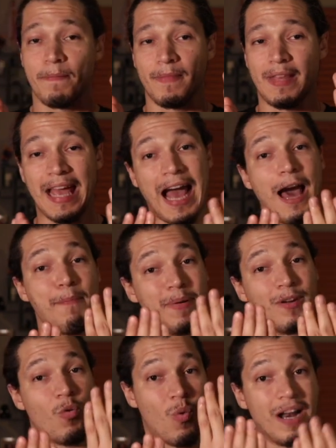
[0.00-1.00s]
they
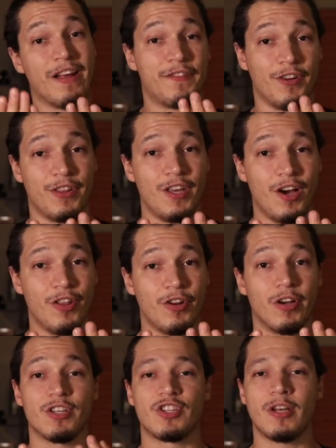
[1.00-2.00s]
happen one after the
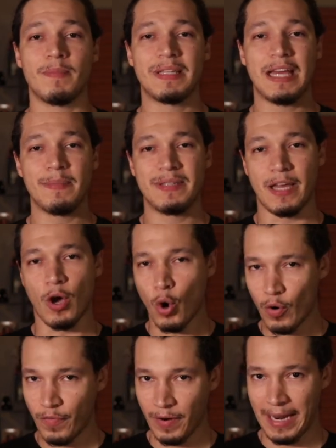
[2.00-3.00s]
other. Sometimes they
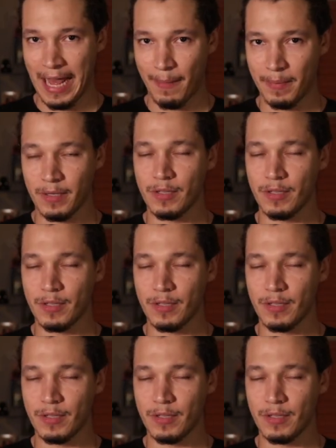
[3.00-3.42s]
overlap.